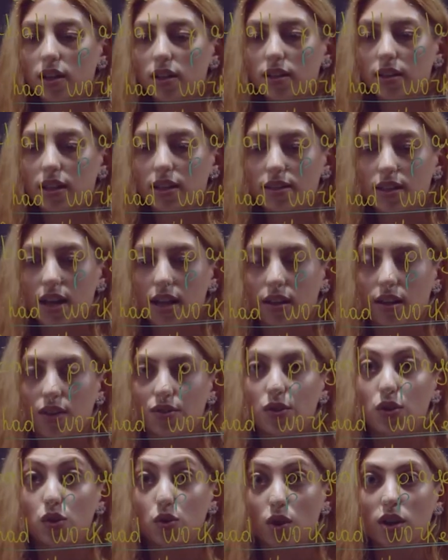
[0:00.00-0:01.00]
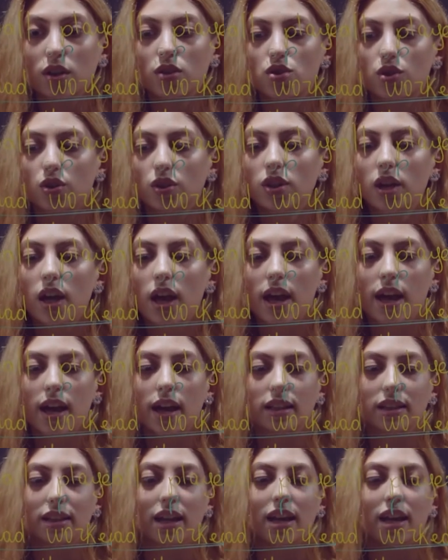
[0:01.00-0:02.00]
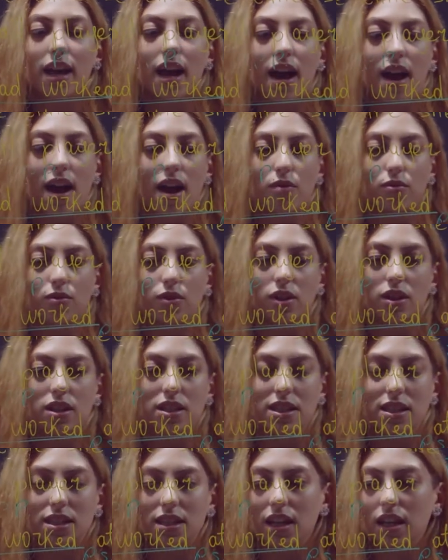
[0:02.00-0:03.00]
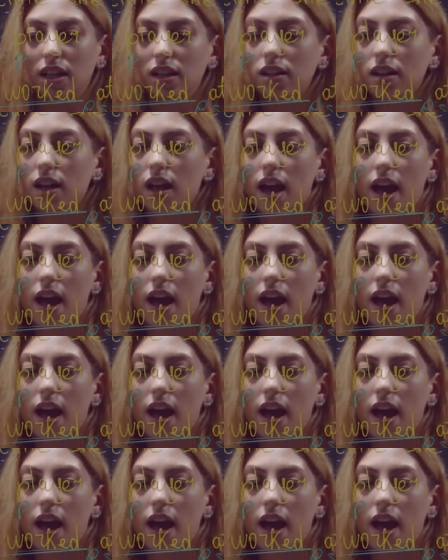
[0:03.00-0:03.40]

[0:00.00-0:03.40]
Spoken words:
let's analyze the structure. Had they ever seen?